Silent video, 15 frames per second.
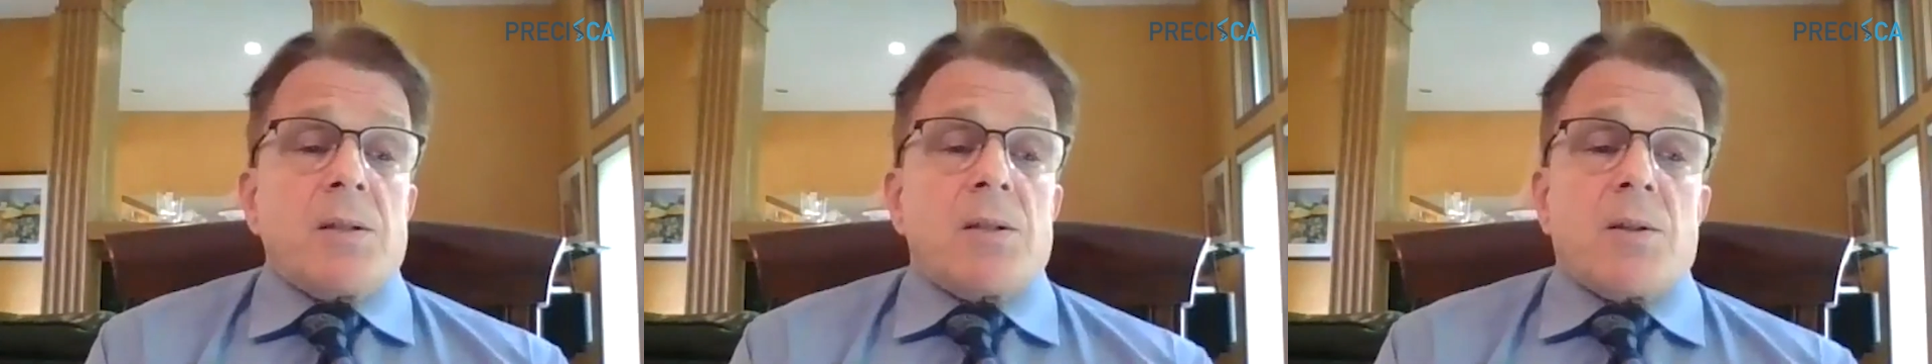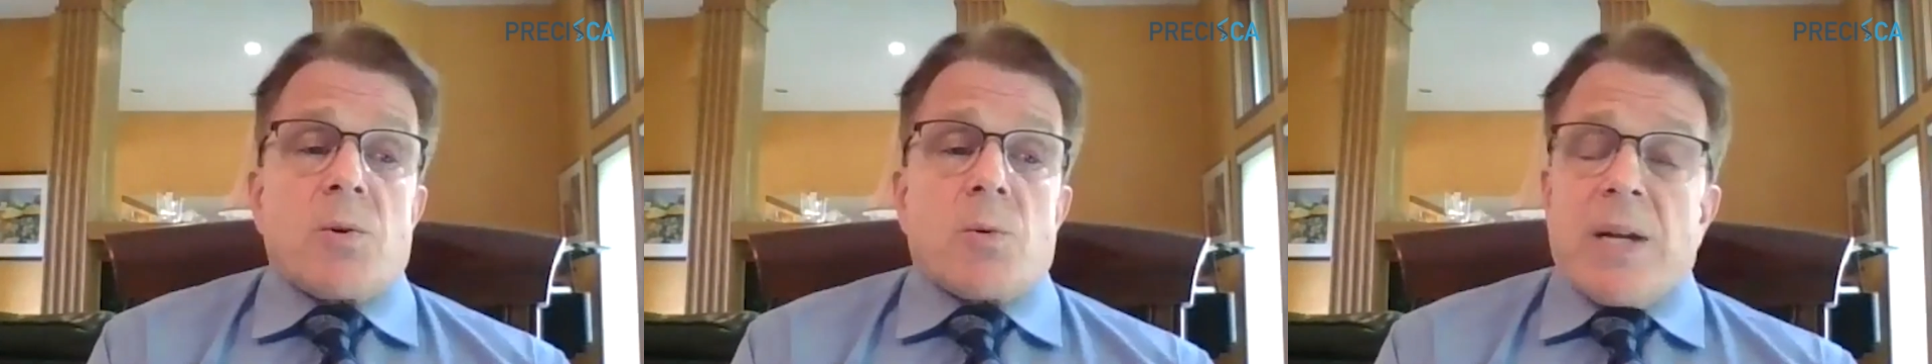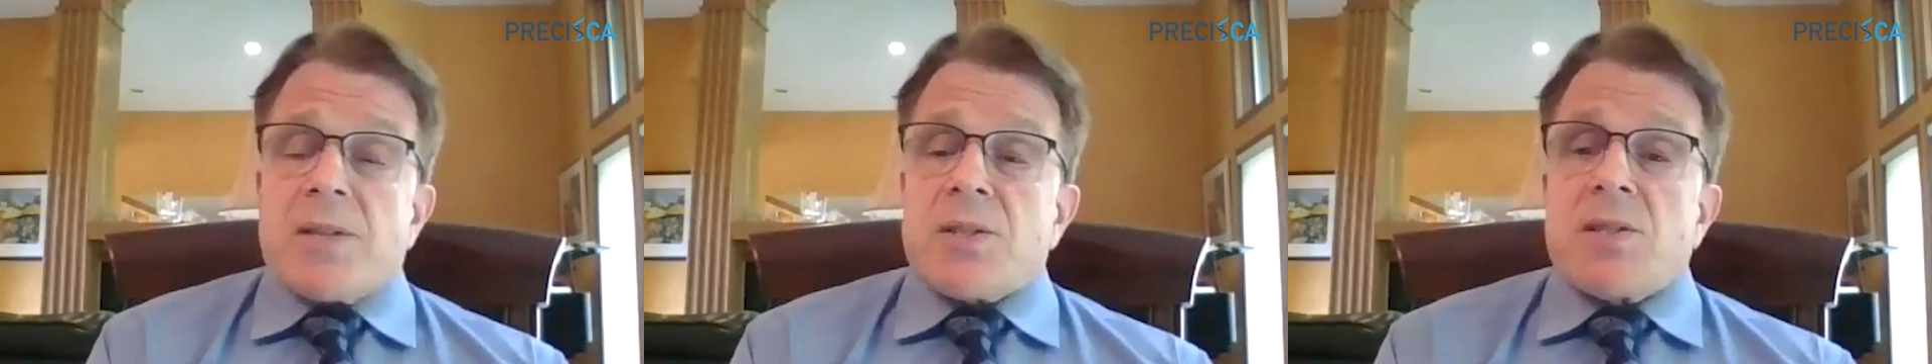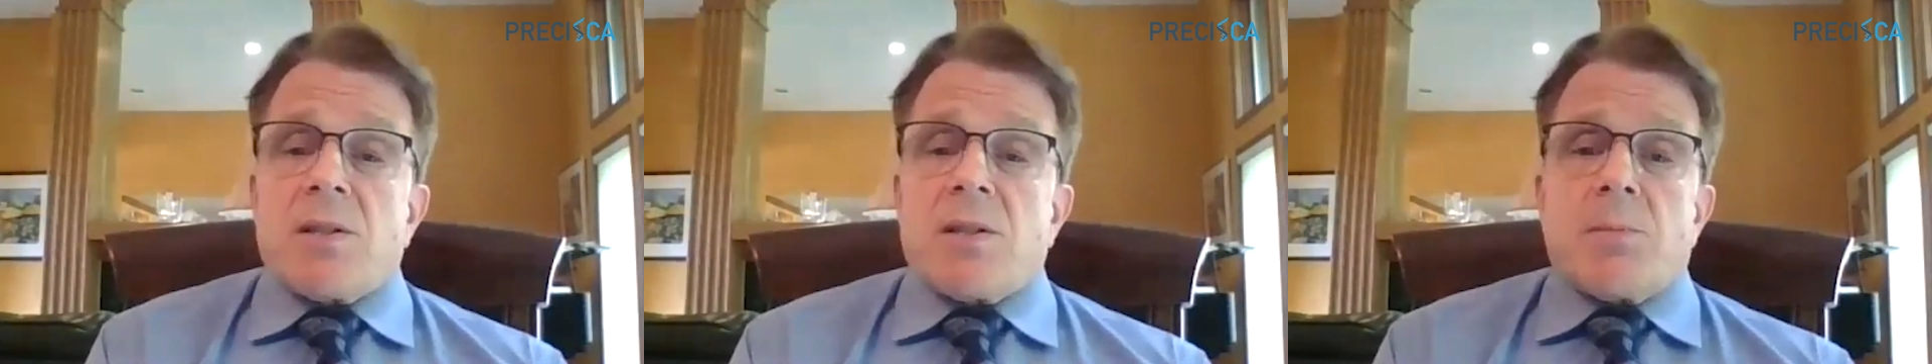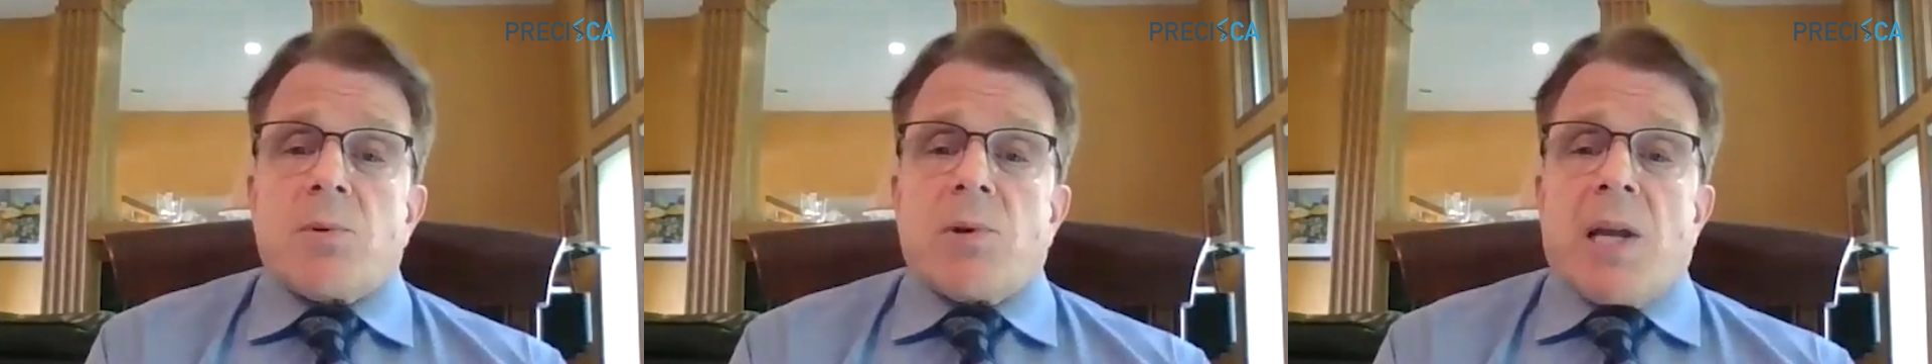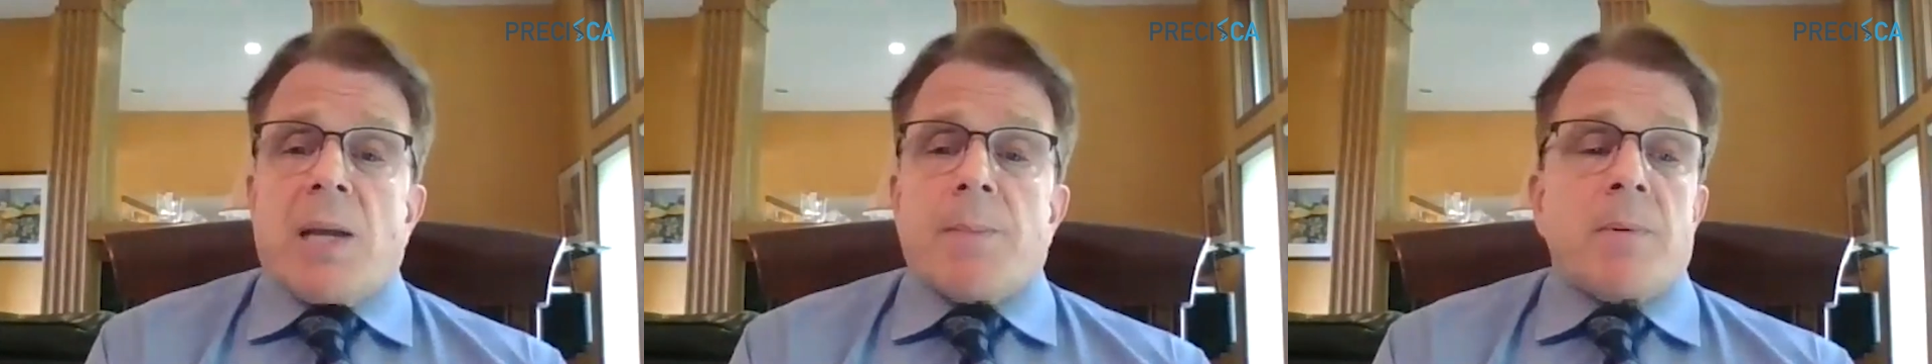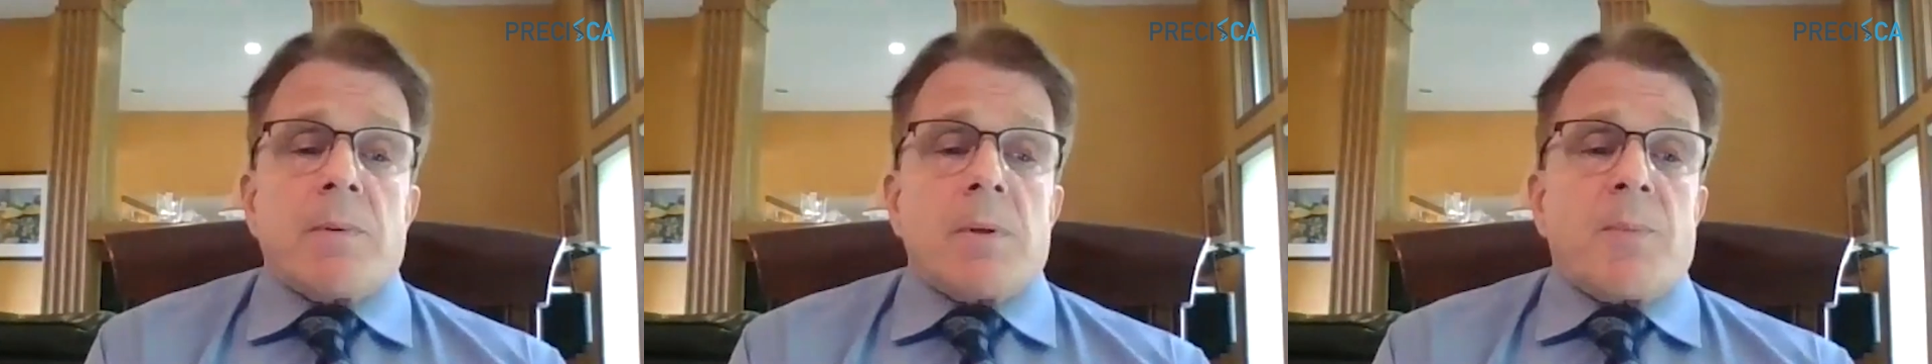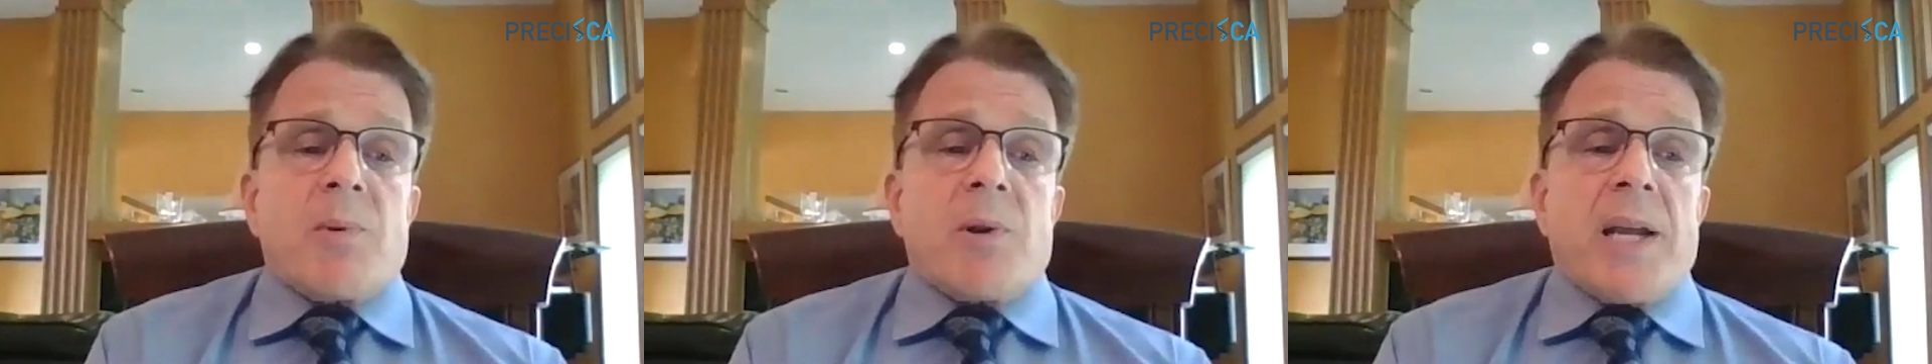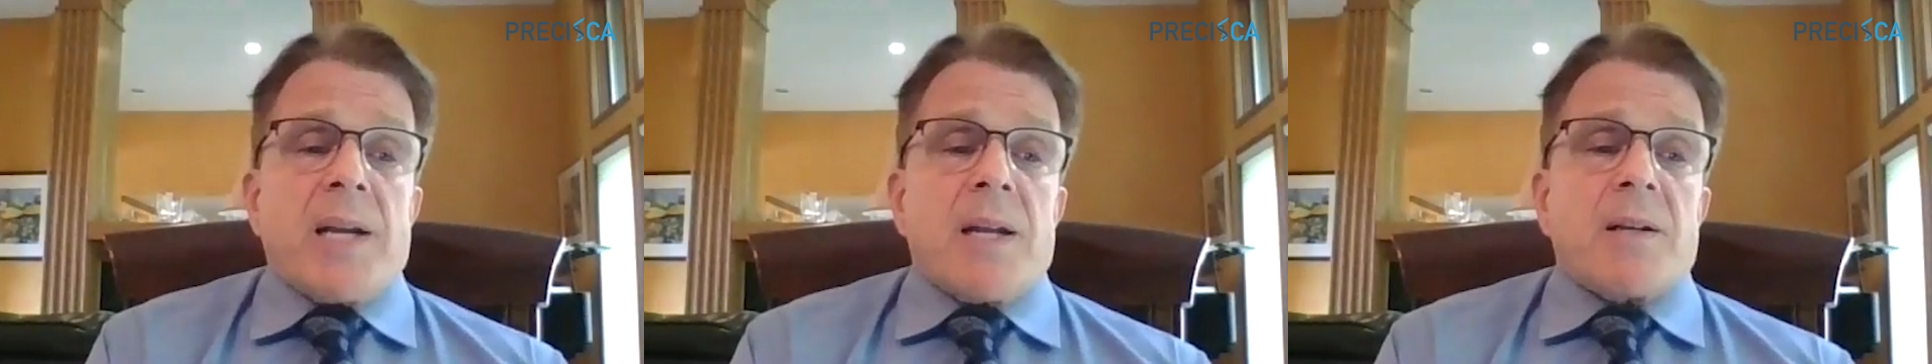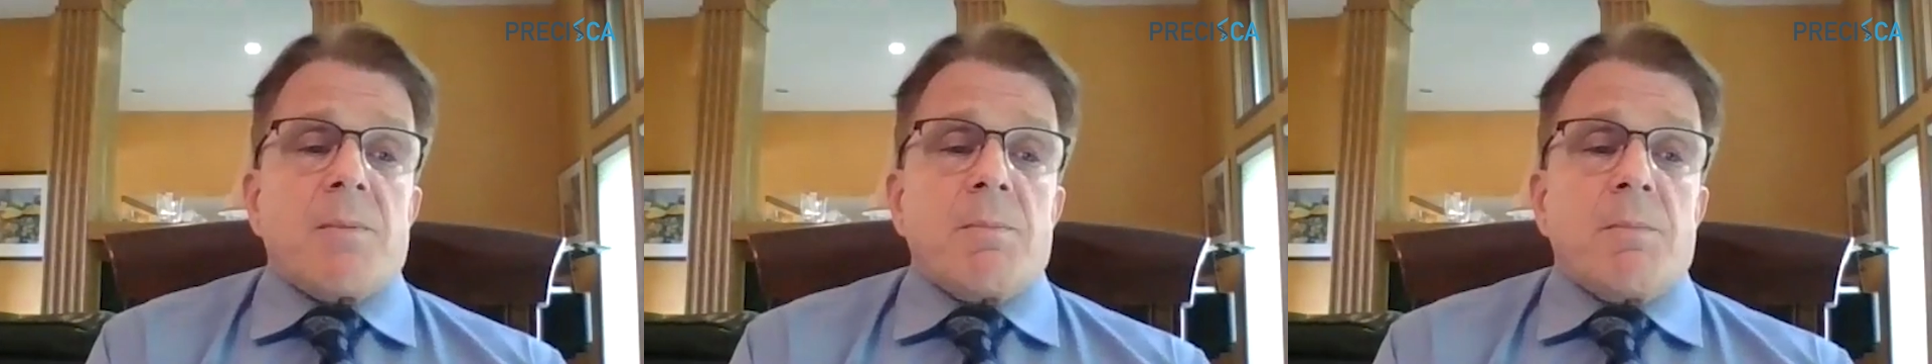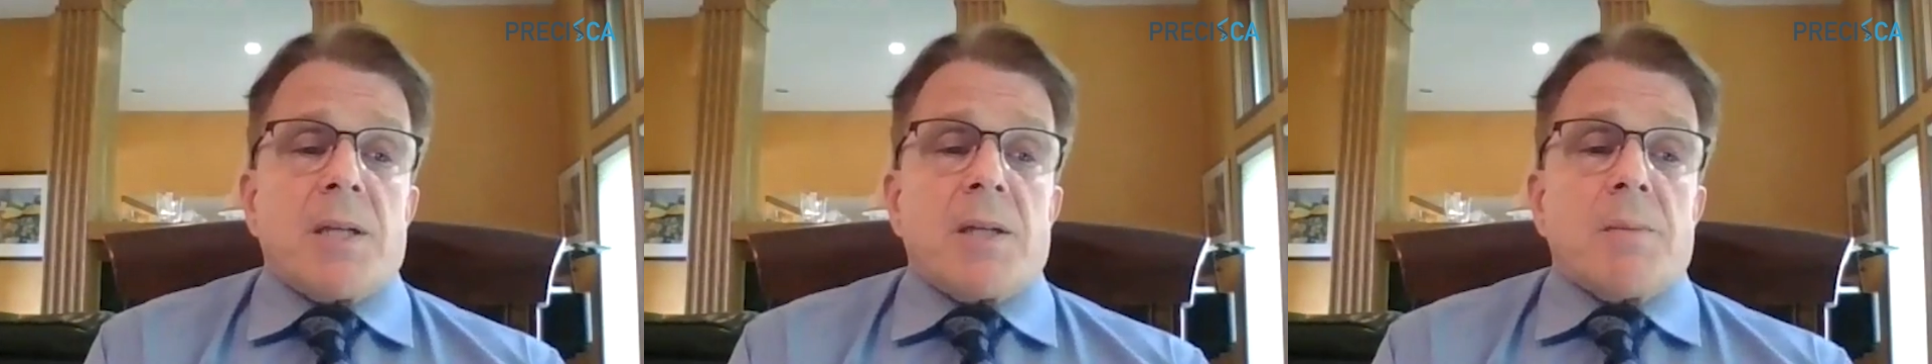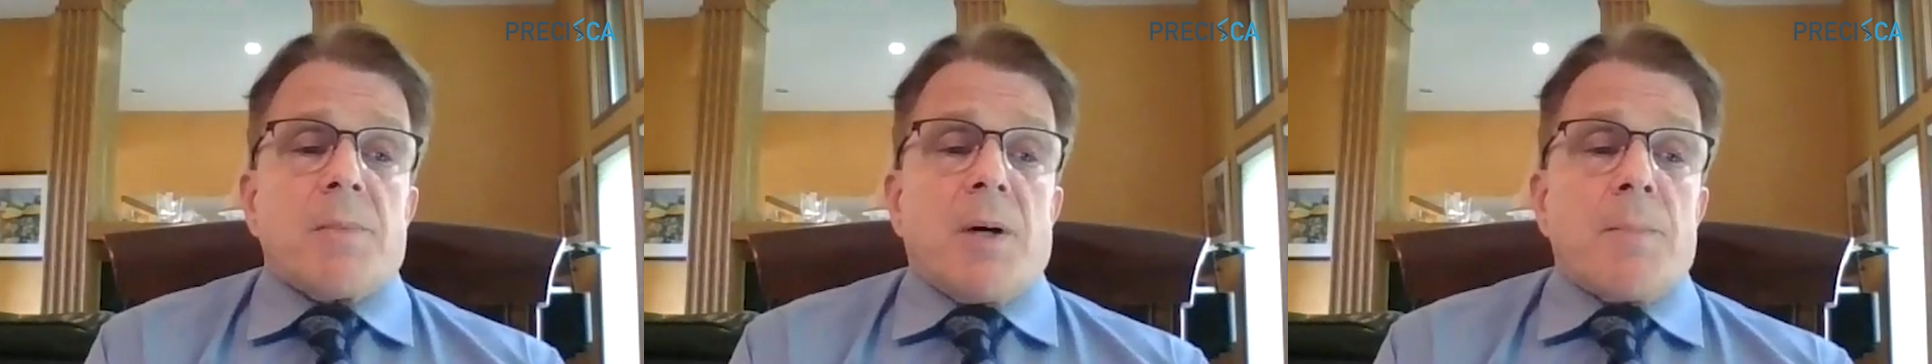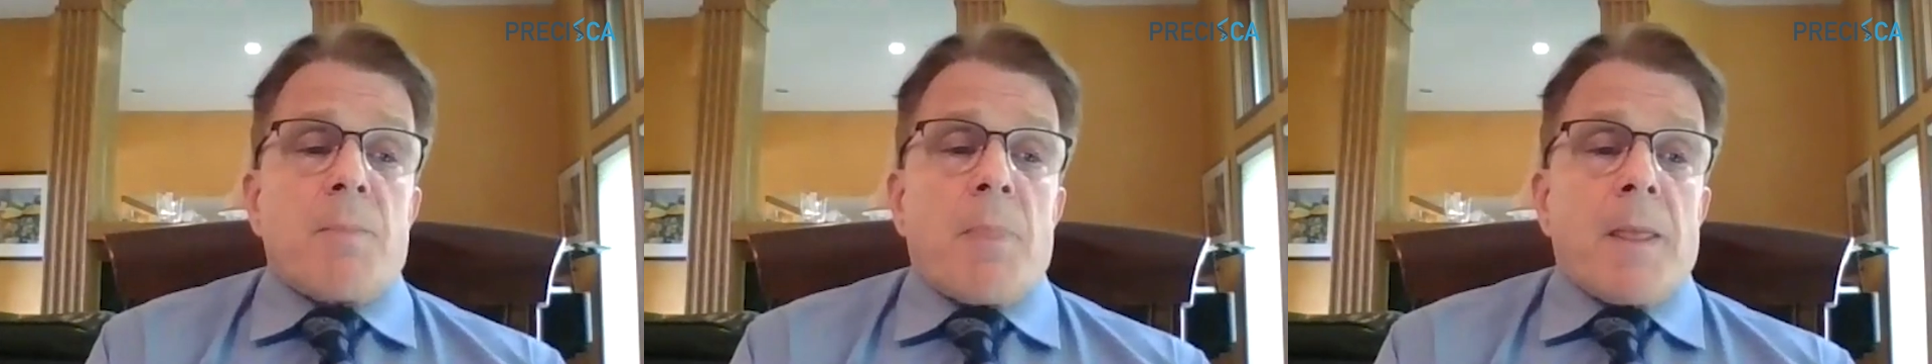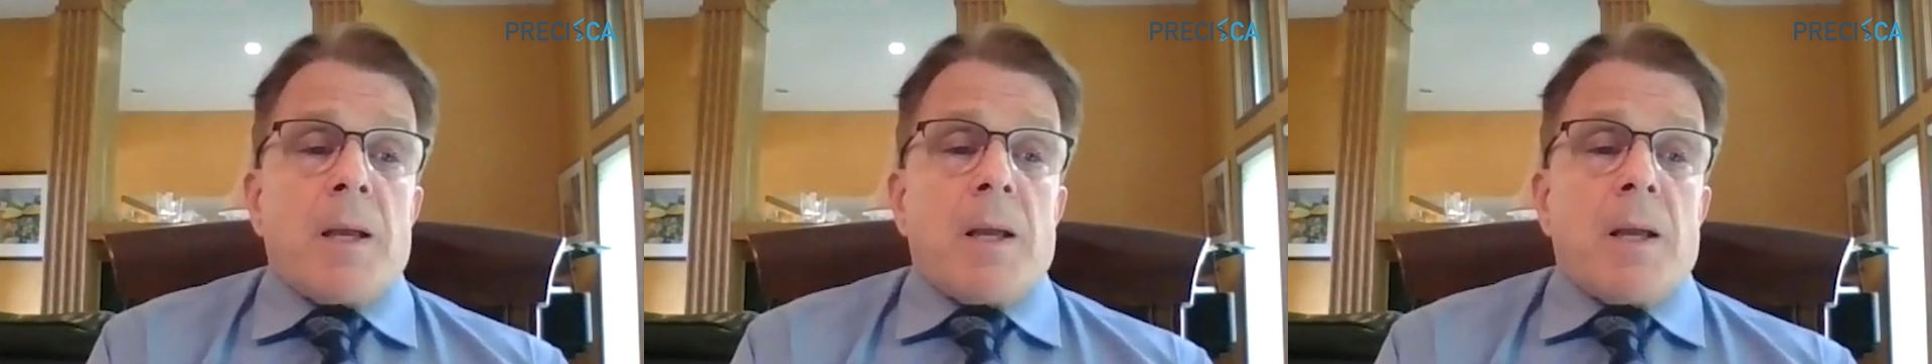to the rest of the brain at a minimum.